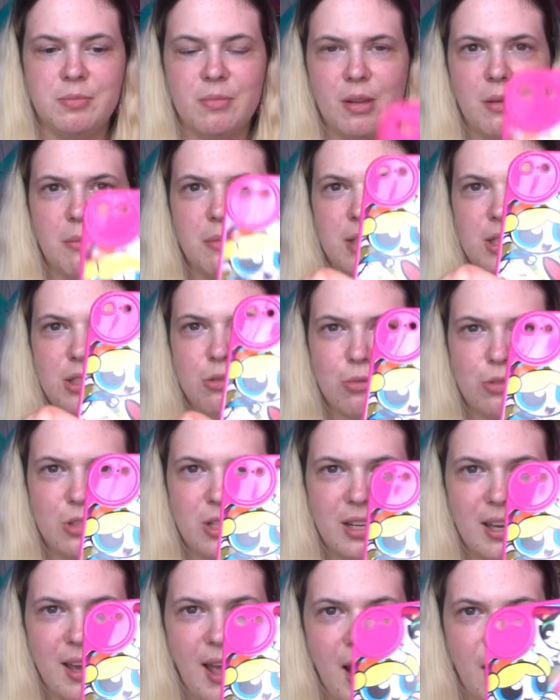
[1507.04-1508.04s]
But this one
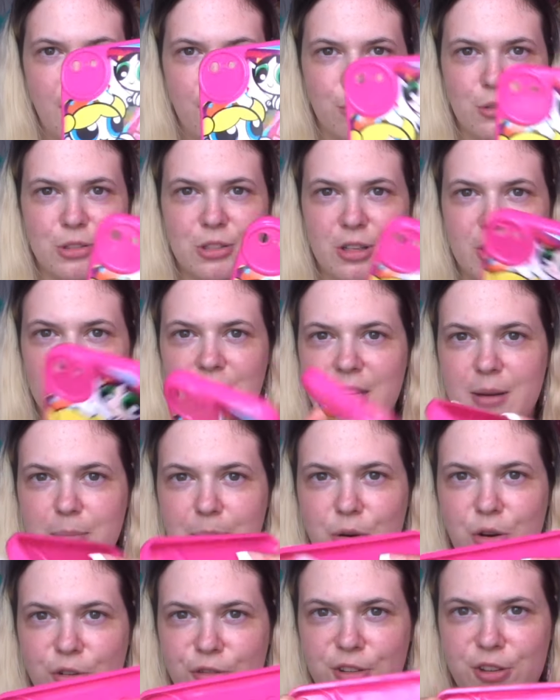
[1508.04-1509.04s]
again was like that
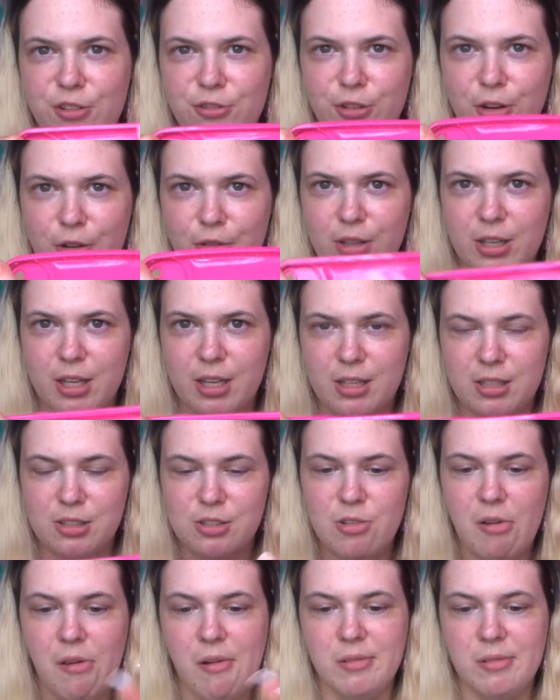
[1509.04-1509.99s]
puffy phone case.